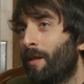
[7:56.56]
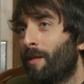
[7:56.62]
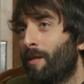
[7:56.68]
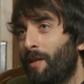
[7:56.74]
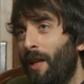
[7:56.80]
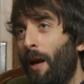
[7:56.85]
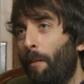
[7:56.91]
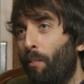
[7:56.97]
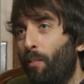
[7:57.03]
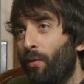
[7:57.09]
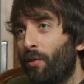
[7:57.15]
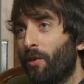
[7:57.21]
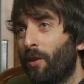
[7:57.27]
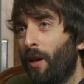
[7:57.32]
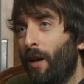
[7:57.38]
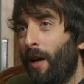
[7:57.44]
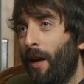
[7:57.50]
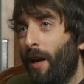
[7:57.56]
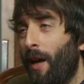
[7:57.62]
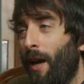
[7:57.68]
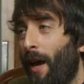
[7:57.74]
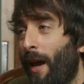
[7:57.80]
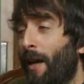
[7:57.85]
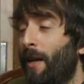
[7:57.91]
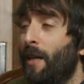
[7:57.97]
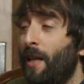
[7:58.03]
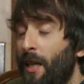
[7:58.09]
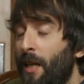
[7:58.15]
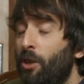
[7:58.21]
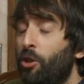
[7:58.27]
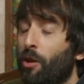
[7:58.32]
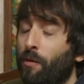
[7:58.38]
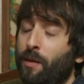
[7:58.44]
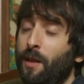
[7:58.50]
steps, and
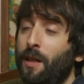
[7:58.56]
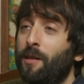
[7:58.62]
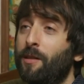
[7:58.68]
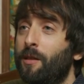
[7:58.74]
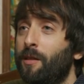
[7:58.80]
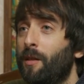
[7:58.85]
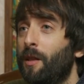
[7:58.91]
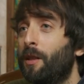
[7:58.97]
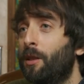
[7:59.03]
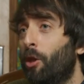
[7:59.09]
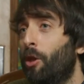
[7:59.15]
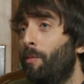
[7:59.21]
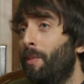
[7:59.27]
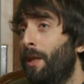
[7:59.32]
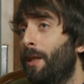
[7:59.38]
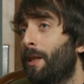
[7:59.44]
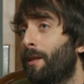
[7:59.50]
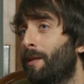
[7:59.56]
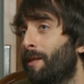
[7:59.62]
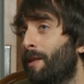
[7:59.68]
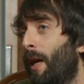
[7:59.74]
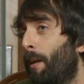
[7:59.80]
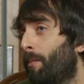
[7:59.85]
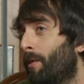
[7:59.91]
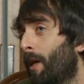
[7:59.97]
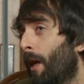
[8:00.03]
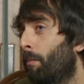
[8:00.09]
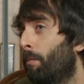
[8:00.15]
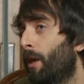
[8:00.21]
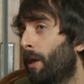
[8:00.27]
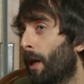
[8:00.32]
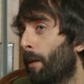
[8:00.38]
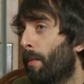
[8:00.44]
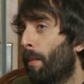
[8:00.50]
each of these intermediate steps can
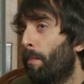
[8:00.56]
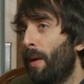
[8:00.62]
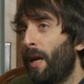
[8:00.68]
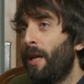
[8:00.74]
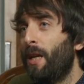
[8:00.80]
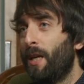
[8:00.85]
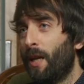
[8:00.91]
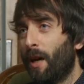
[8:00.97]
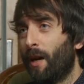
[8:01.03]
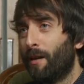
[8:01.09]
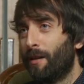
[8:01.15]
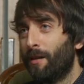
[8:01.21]
become a mania,